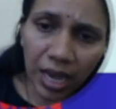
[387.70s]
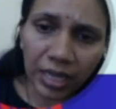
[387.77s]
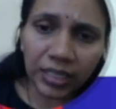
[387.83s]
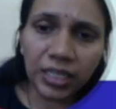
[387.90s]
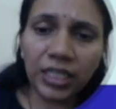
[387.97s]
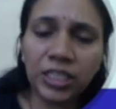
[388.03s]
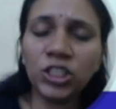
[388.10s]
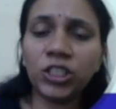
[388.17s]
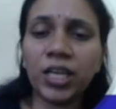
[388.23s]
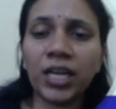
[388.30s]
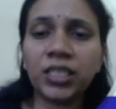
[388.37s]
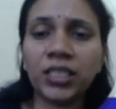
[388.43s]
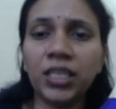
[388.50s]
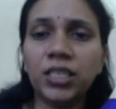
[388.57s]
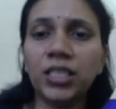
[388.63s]
and
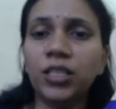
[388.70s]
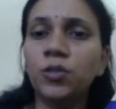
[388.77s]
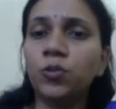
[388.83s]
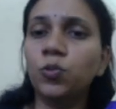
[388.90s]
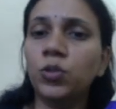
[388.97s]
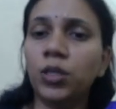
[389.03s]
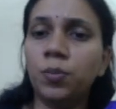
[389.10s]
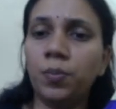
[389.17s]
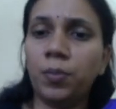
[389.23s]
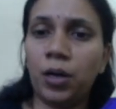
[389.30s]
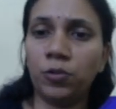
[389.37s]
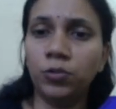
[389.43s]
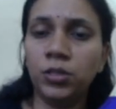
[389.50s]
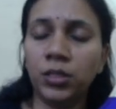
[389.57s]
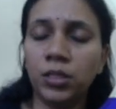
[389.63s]
injected into the
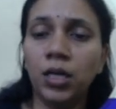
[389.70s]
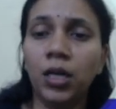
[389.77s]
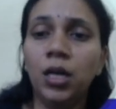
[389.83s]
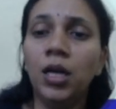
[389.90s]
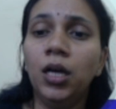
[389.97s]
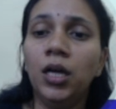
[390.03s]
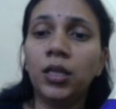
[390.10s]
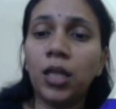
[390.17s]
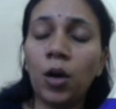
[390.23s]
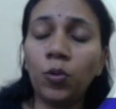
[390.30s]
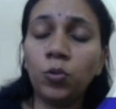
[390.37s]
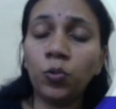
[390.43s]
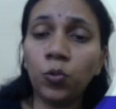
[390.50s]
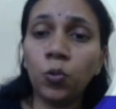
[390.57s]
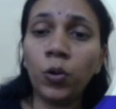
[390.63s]
mouse.
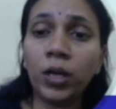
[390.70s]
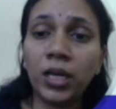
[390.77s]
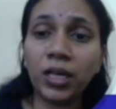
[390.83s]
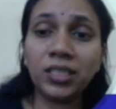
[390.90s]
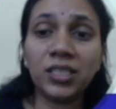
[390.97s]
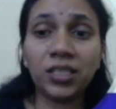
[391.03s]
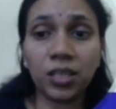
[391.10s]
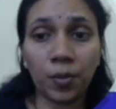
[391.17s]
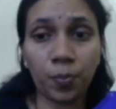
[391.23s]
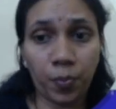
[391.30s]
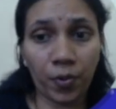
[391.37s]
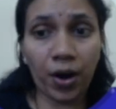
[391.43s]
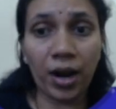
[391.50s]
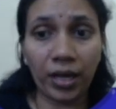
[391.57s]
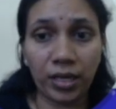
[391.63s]
Now to his
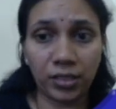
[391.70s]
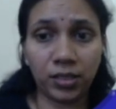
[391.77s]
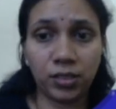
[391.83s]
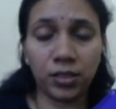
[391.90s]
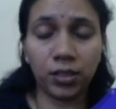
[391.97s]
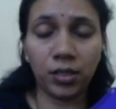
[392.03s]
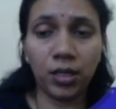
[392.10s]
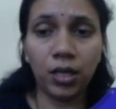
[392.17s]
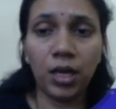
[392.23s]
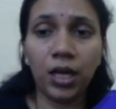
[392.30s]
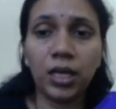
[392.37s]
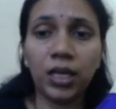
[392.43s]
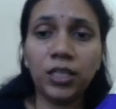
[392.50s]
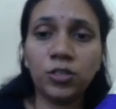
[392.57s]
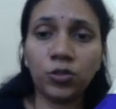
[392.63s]
surprise,
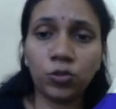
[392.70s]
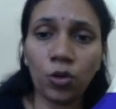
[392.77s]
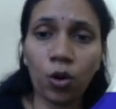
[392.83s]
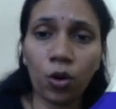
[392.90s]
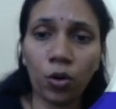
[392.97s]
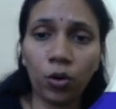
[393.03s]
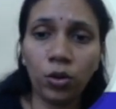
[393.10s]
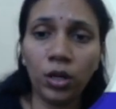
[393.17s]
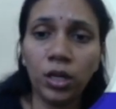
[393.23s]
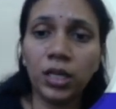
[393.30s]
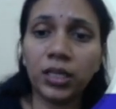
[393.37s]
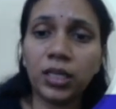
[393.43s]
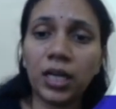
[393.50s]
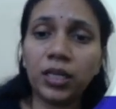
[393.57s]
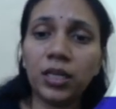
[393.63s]
he saw
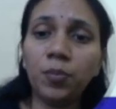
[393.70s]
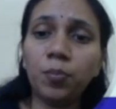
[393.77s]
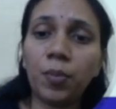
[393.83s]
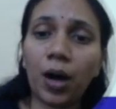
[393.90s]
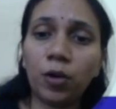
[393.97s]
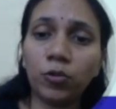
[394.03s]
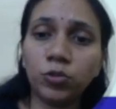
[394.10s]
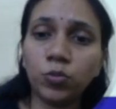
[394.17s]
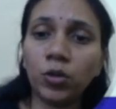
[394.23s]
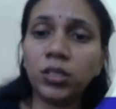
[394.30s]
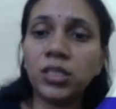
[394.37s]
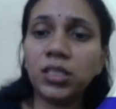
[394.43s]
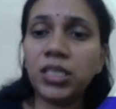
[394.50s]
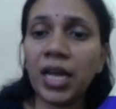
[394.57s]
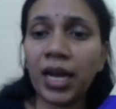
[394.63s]
that the mouse
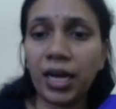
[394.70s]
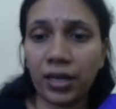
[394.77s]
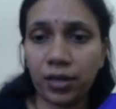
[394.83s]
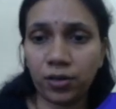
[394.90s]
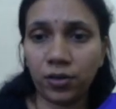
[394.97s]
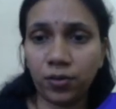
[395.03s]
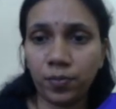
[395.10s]
was dead.